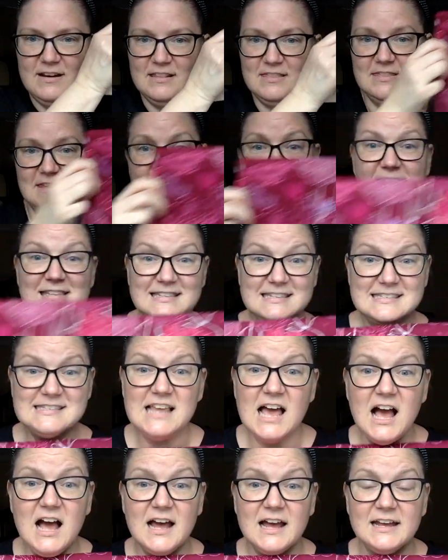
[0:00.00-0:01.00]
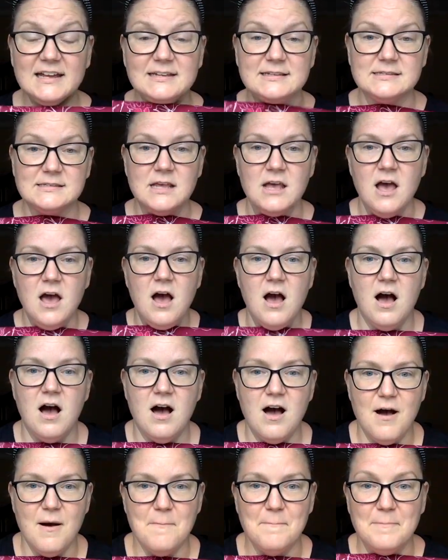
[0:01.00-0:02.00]
anything this size.
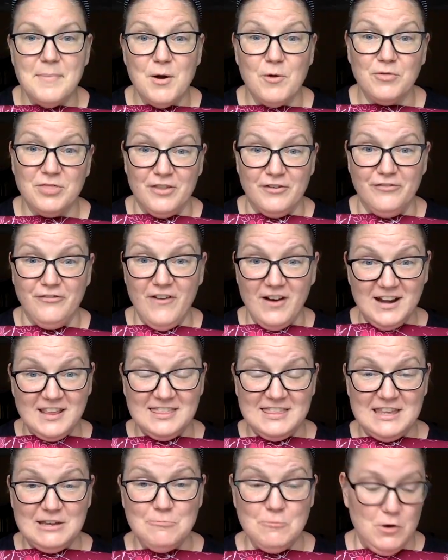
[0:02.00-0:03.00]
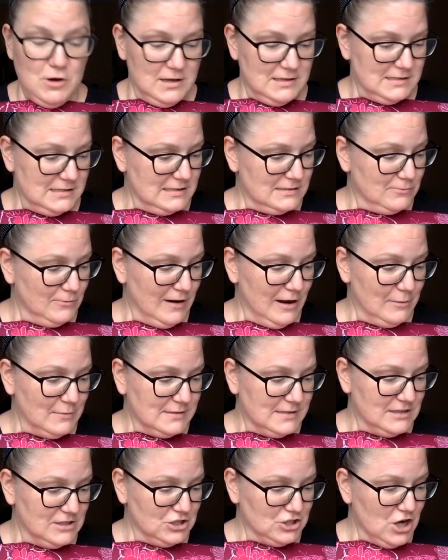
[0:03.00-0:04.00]
Um, but the funny thing was, is when I
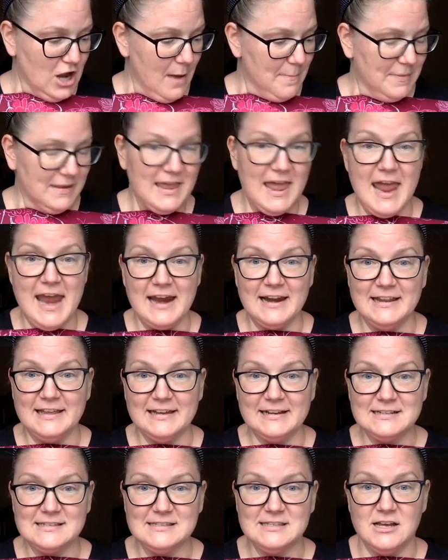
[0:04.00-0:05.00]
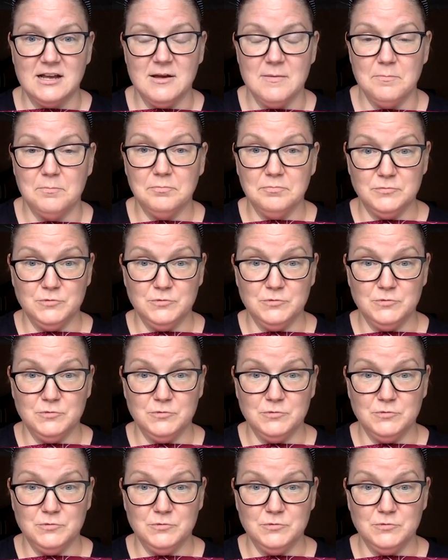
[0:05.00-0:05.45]
was in the shopping annex um,